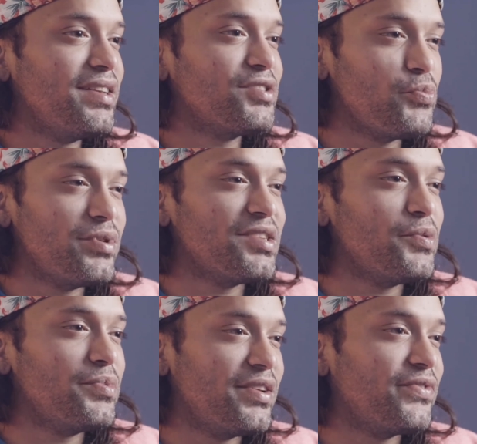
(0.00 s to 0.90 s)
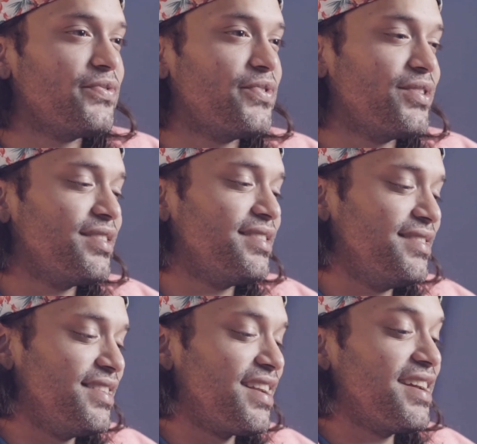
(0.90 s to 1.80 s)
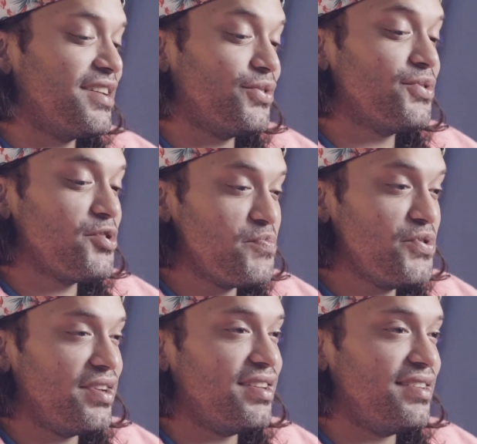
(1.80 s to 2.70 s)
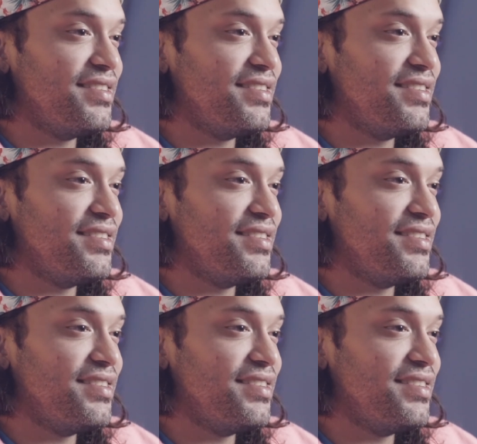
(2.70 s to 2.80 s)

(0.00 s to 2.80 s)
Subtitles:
It's gonna be something different for the reggaeton community.